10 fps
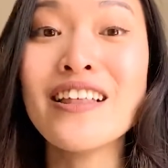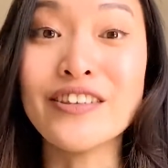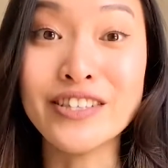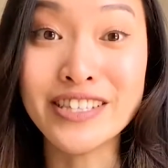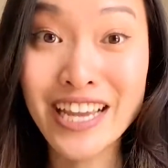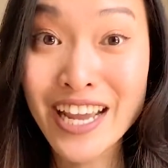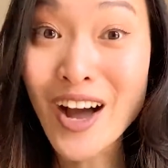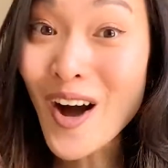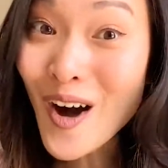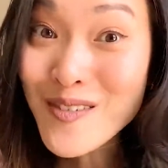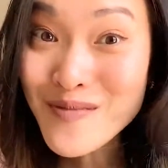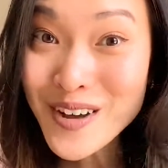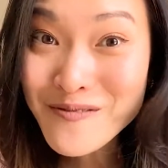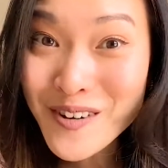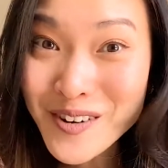the day of
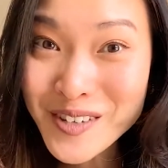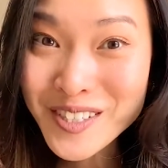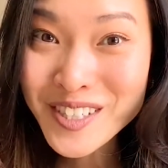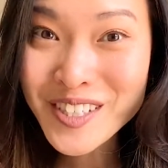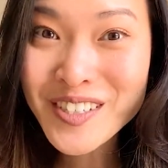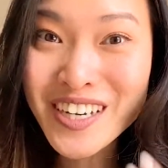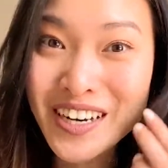my photo shoot,